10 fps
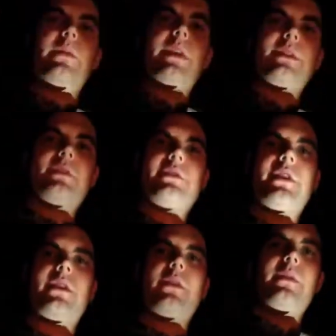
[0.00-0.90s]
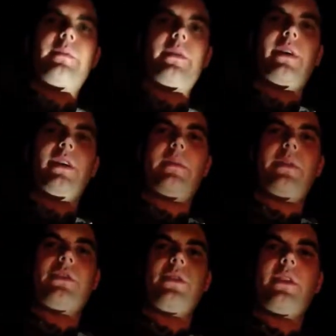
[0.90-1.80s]
That's the show. Be
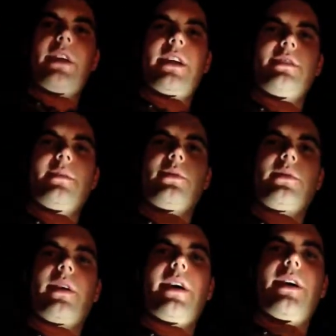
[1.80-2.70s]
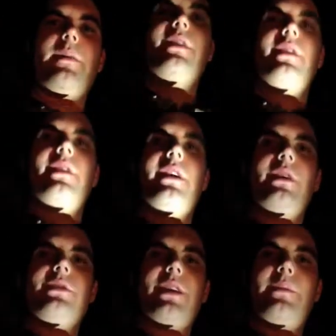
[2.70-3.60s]
sure to like and subscribe.
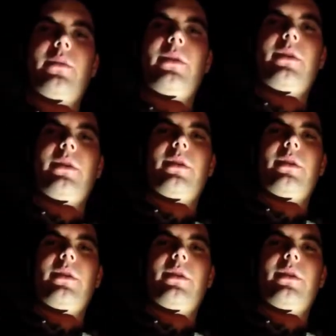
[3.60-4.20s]
I'll send more.